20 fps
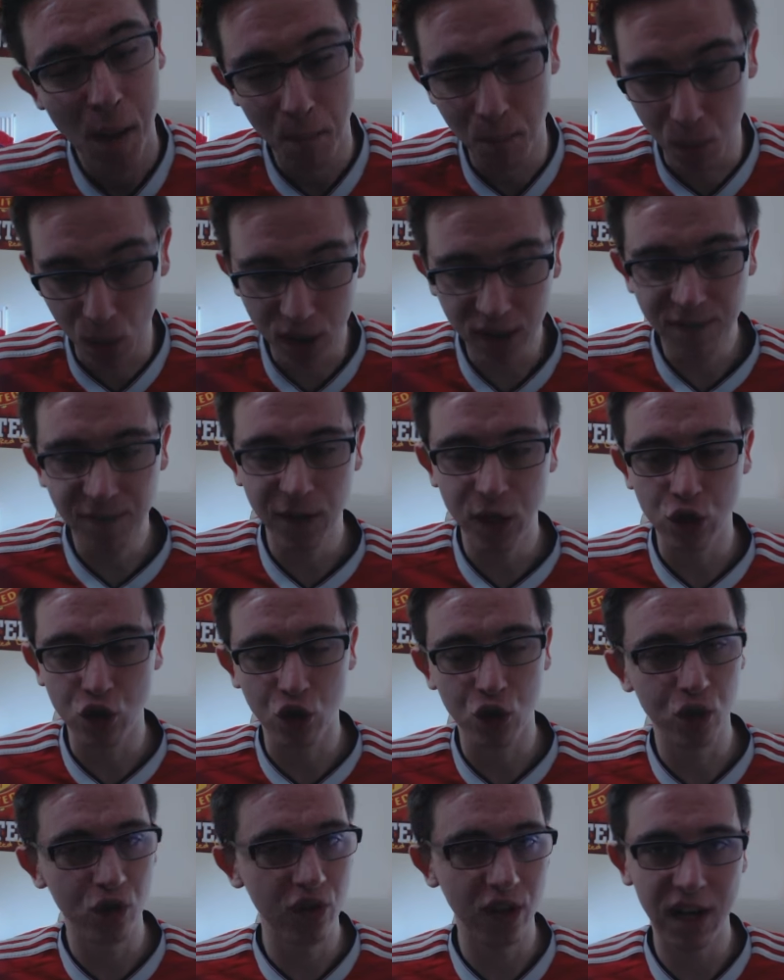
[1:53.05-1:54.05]
But if it
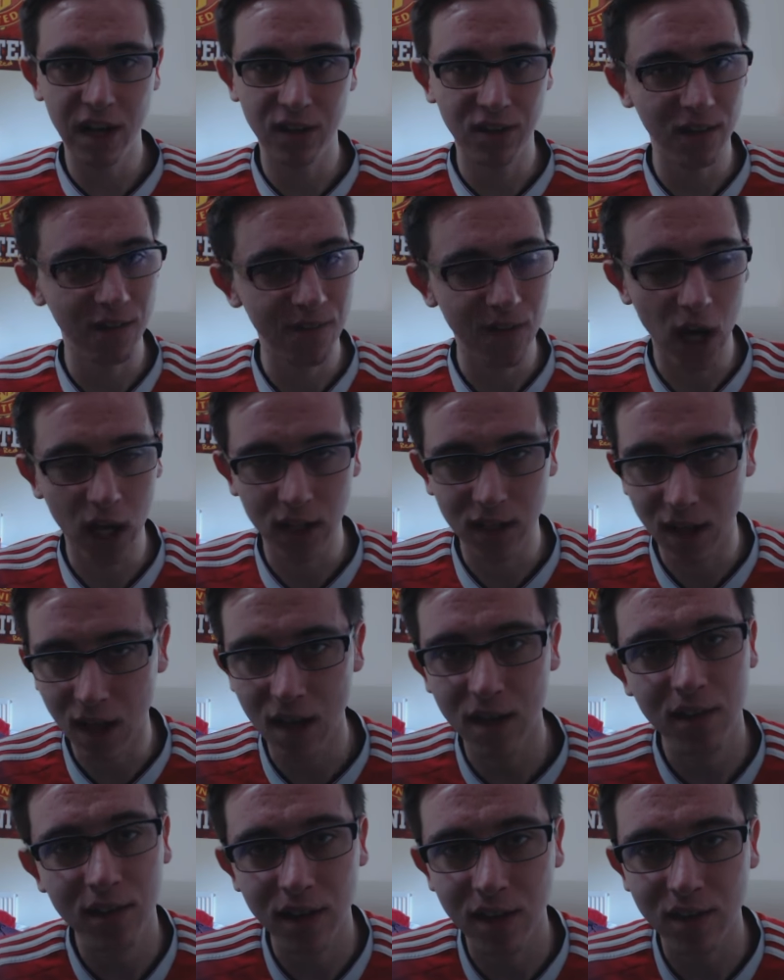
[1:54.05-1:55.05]
does, it's a
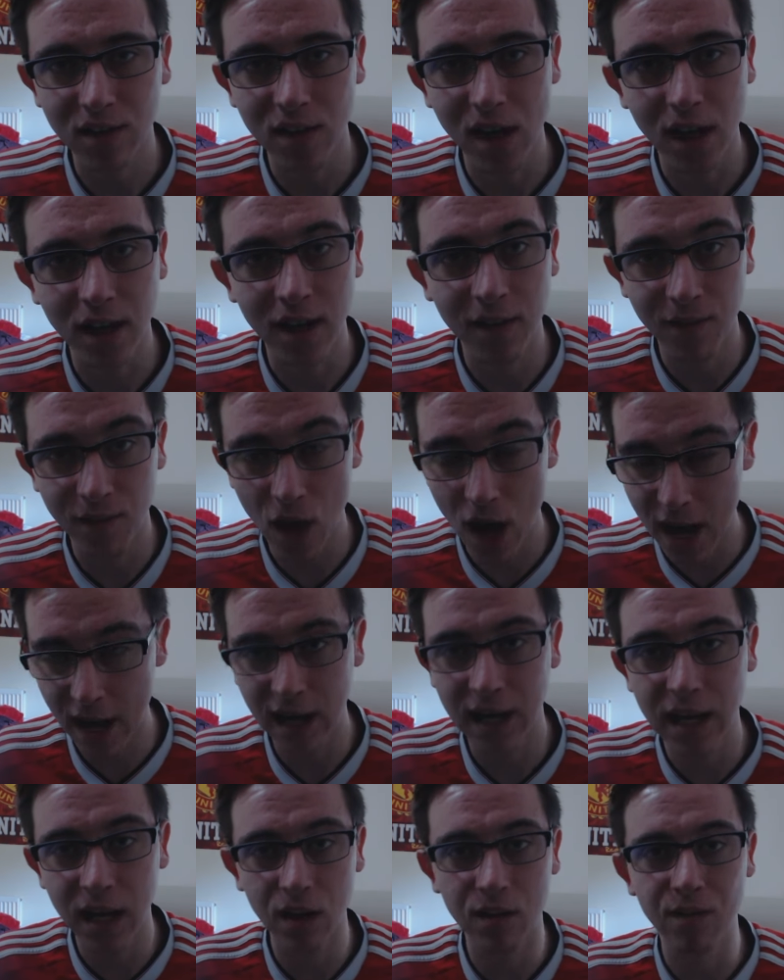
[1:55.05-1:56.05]
fantastic signing for
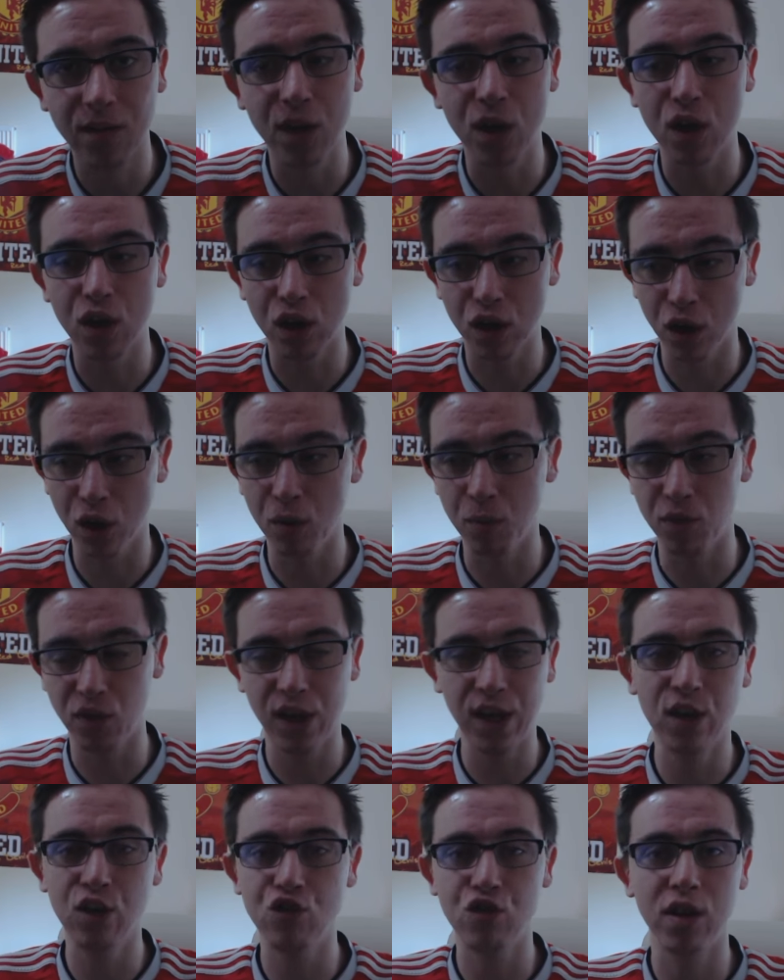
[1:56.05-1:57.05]
any of the clubs
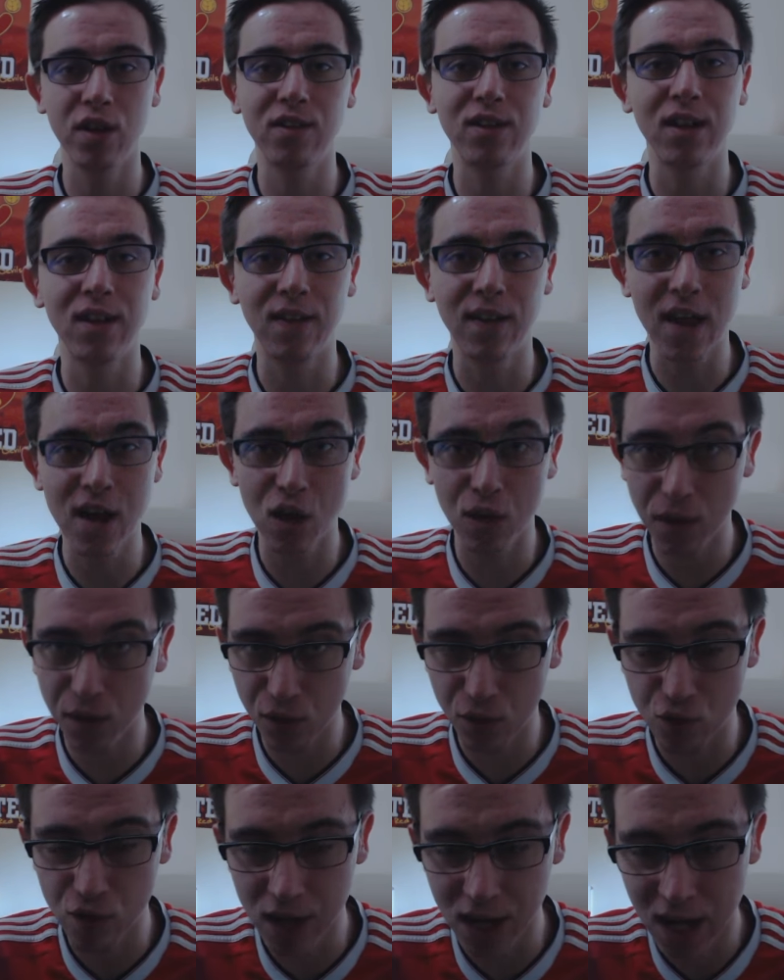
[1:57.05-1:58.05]
interested. They are the
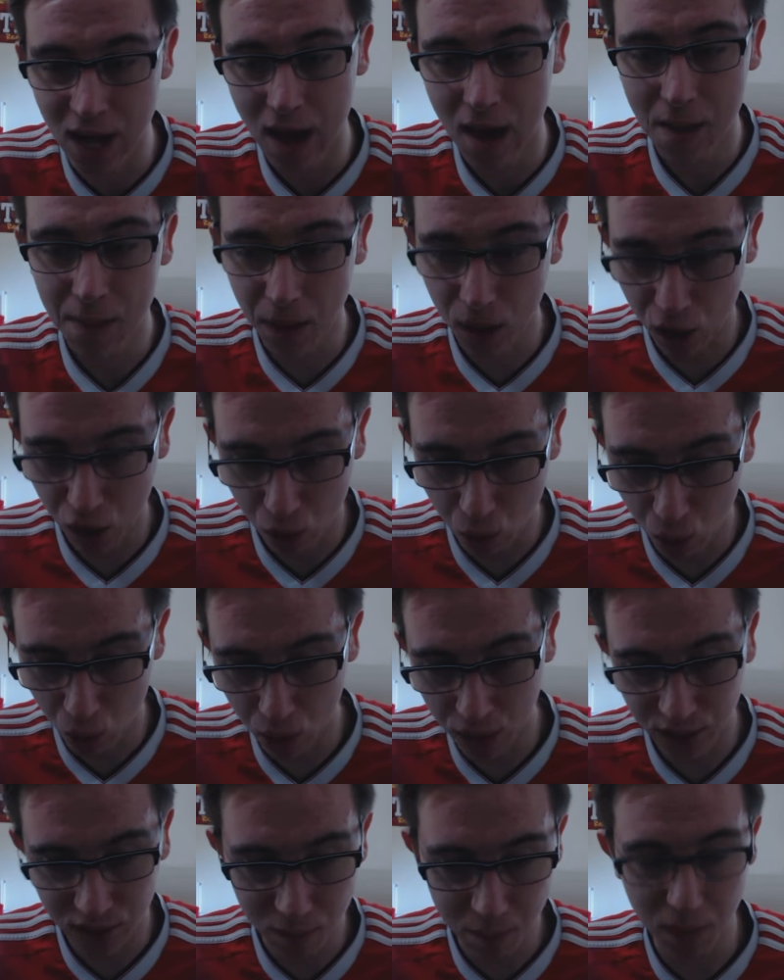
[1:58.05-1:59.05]
three that are
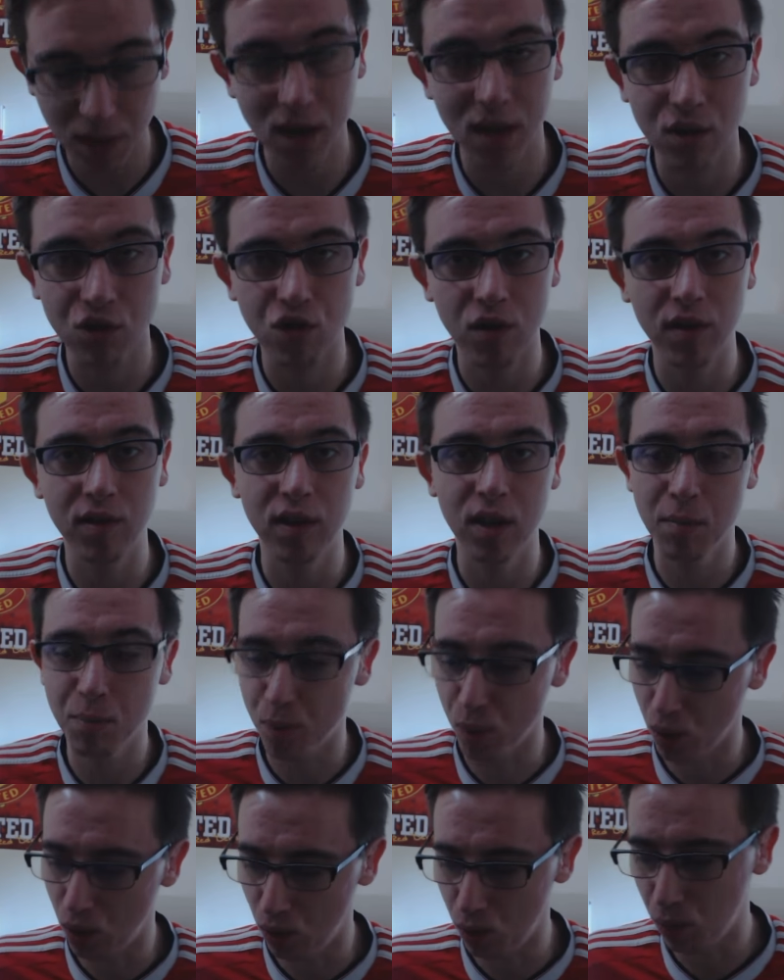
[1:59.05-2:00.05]
quoted to be interested,
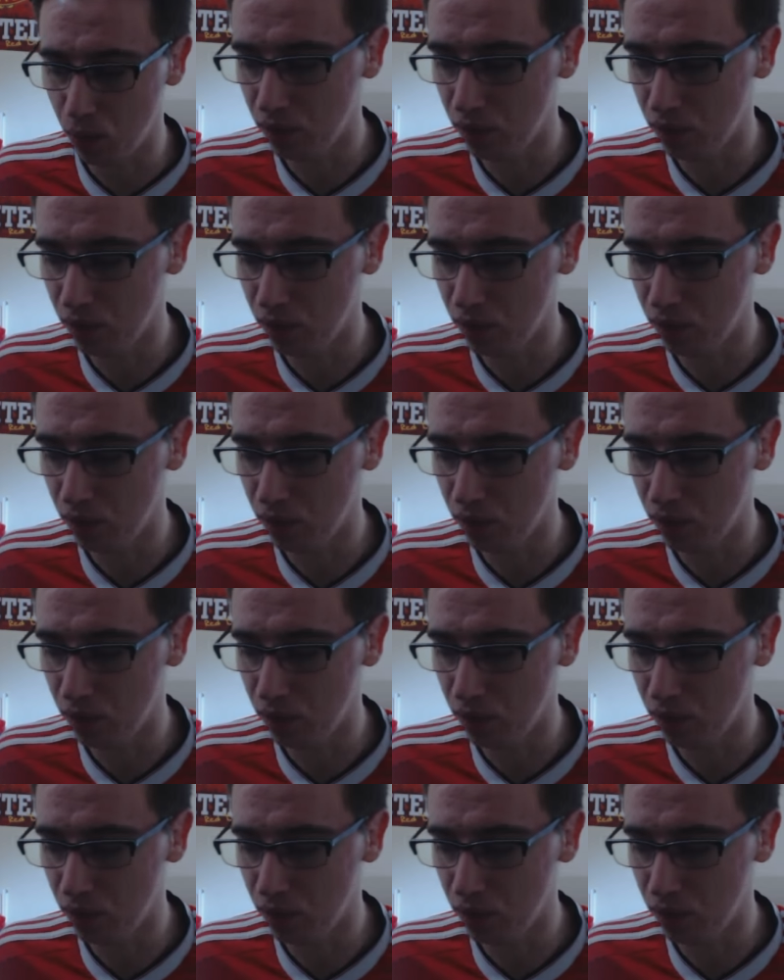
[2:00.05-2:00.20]
but